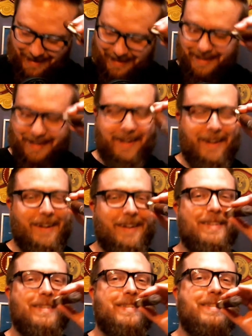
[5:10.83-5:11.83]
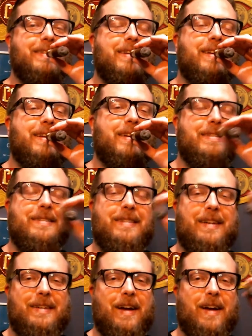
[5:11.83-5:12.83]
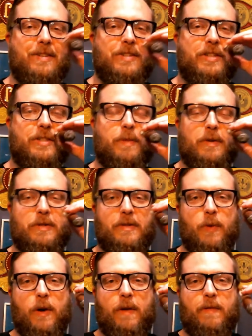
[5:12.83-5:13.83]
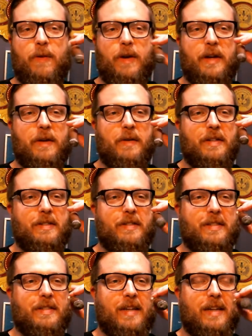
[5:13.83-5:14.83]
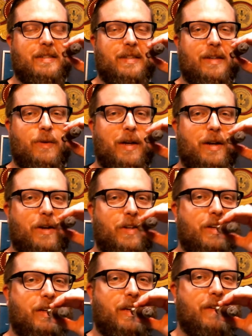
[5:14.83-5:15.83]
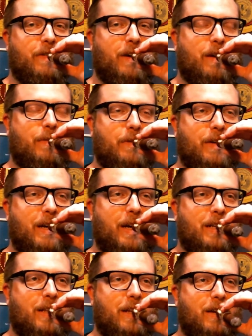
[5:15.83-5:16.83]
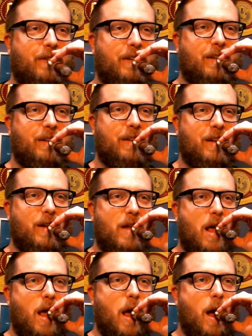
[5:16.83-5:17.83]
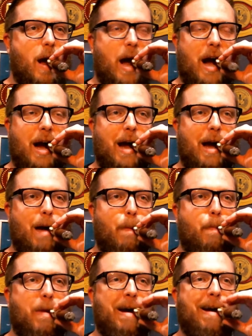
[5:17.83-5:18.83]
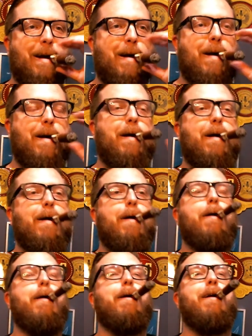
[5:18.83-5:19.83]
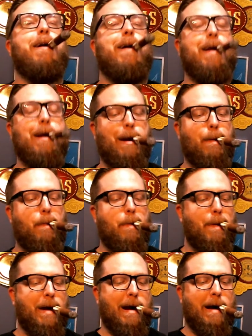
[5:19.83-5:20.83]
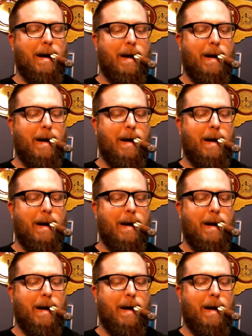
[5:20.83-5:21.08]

oh, technology, it's supposed to work for you, and it decides to quit on you and give up. Great, love it. Cut, print, check the gate. Moving on.